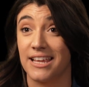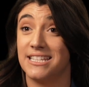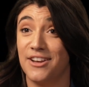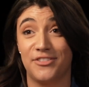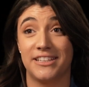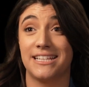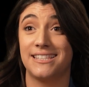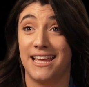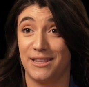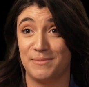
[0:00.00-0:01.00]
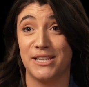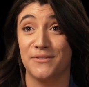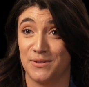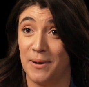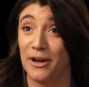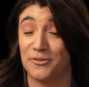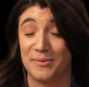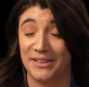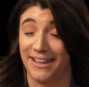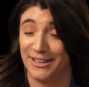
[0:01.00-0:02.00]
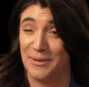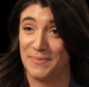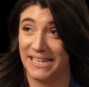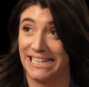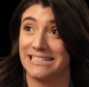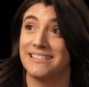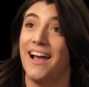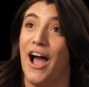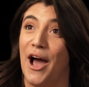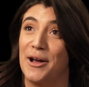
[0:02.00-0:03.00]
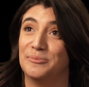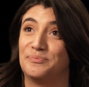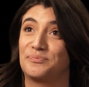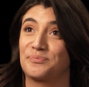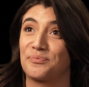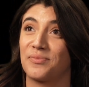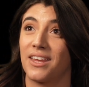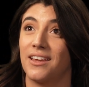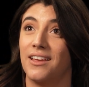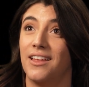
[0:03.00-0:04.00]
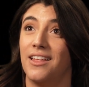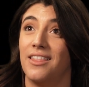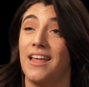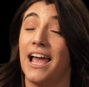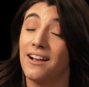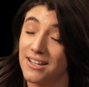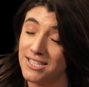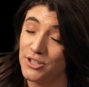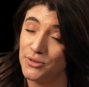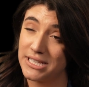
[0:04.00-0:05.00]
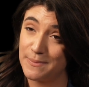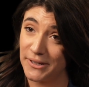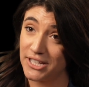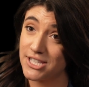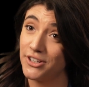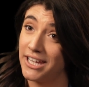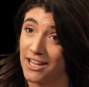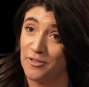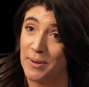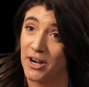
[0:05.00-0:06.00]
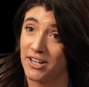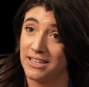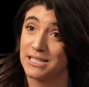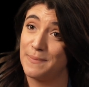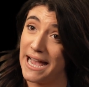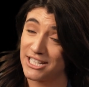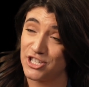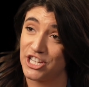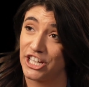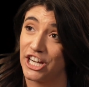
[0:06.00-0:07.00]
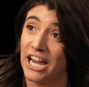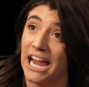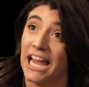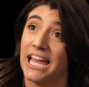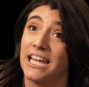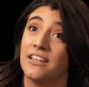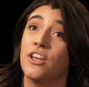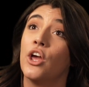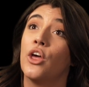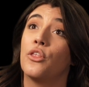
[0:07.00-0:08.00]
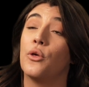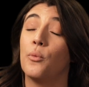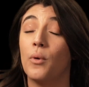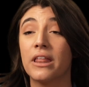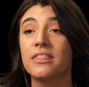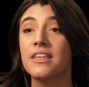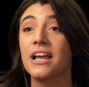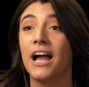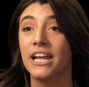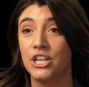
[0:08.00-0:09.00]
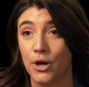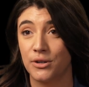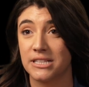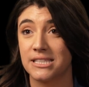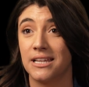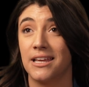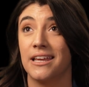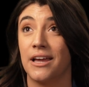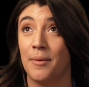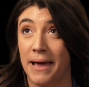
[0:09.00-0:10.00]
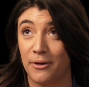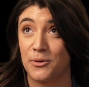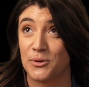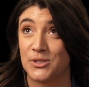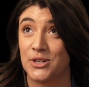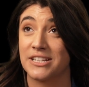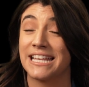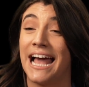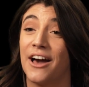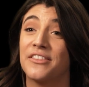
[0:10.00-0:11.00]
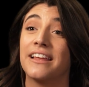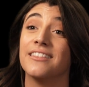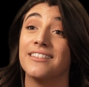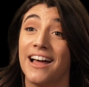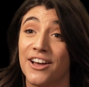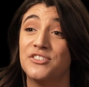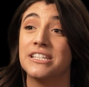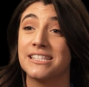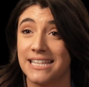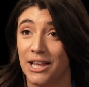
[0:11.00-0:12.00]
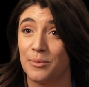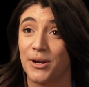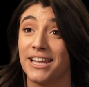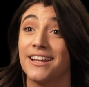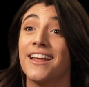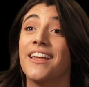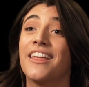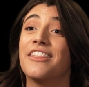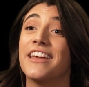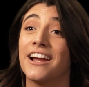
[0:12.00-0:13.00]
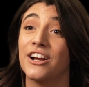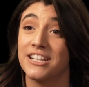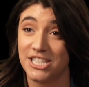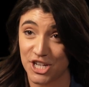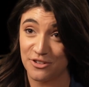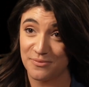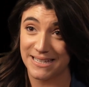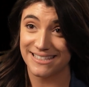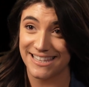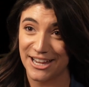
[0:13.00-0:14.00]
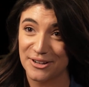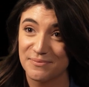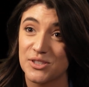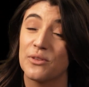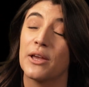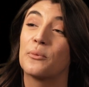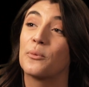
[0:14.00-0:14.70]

they definitely set themselves apart from a lot of companies. I got to experience their kickoff party this past year, and the one thing I noticed about North Star is how they love to celebrate their achievements there. So they